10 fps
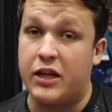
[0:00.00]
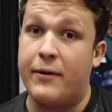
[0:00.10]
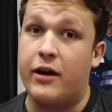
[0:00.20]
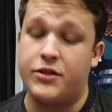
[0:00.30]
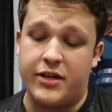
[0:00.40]

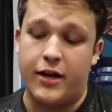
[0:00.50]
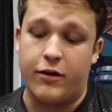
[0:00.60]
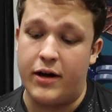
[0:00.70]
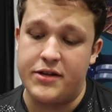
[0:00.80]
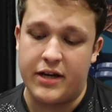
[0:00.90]
D-Barrier is kind of
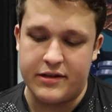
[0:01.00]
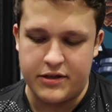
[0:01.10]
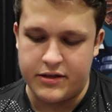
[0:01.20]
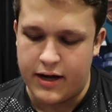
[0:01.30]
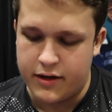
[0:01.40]
crazy against
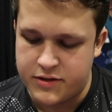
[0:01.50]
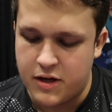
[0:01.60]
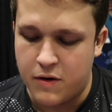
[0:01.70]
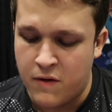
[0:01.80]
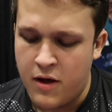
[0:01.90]
this deck, so